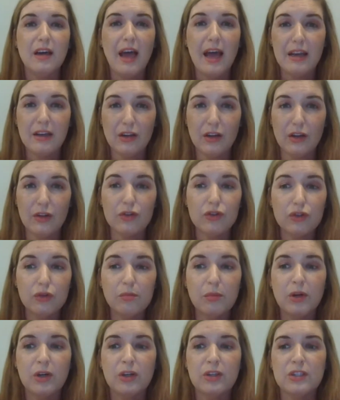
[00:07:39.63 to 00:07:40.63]
end
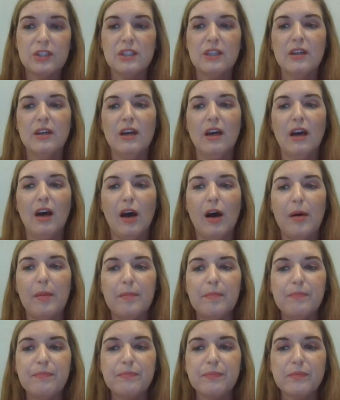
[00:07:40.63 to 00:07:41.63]
consumers,
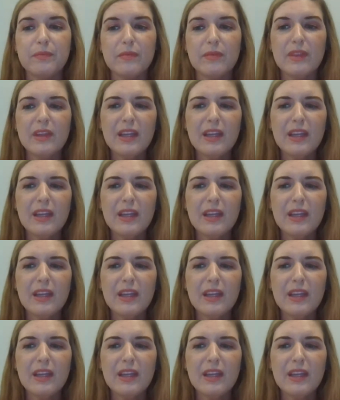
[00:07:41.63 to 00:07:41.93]
um,